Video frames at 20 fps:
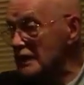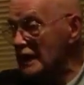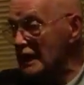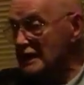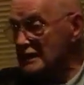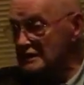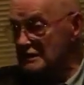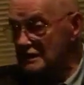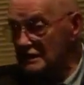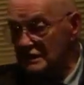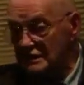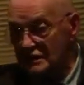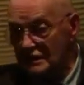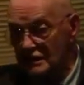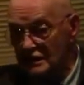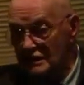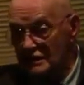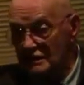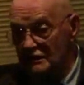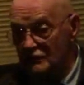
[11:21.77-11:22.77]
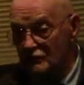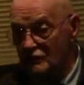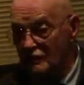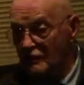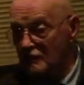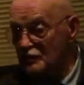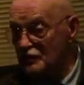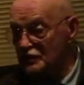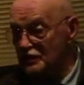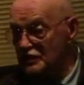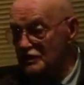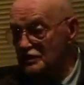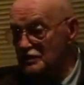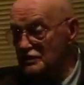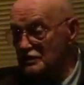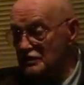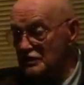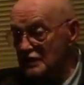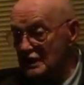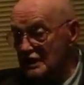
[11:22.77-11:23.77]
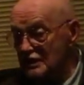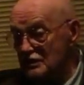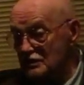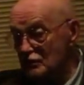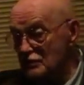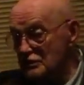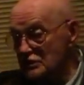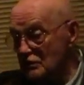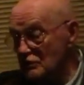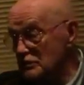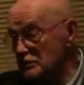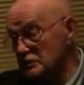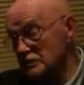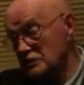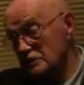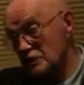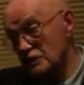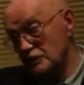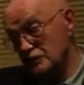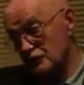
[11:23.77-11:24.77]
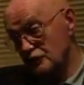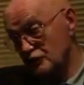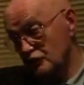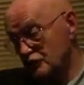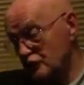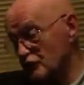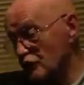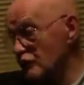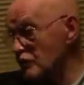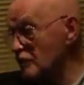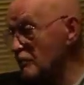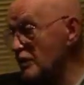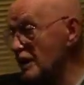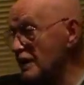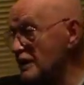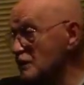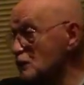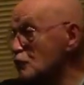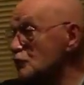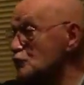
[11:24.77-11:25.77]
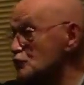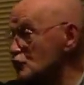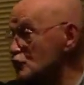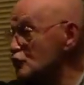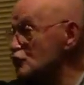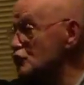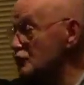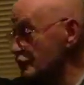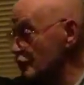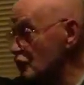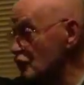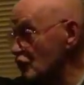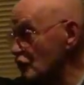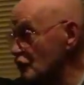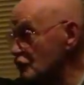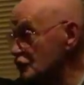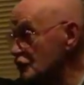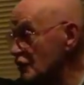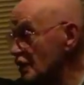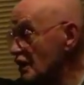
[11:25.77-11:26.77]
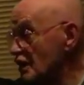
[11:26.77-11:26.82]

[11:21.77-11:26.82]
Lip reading: And he said, we're not musicians. So we said, well, she just joined the band, which was us, of course.